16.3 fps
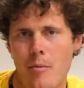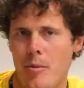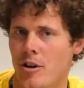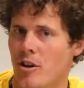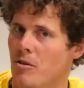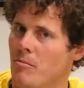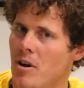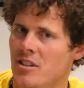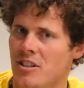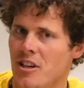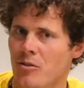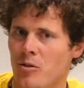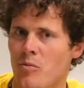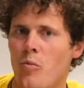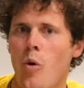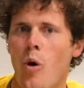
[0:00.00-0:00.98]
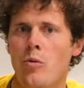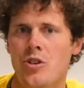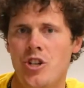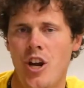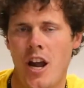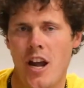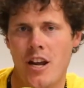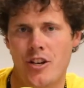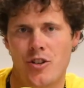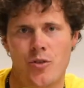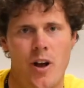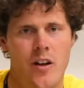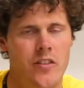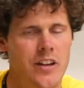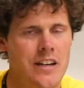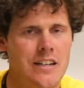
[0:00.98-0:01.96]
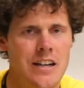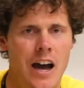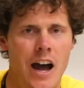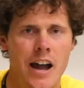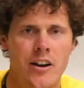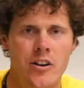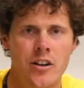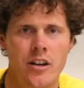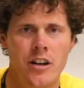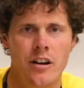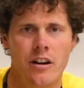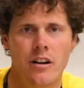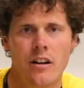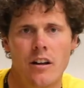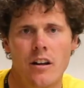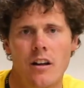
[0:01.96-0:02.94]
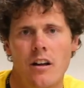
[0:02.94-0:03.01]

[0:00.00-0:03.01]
but your Mustang Room won't change throughout the entire year.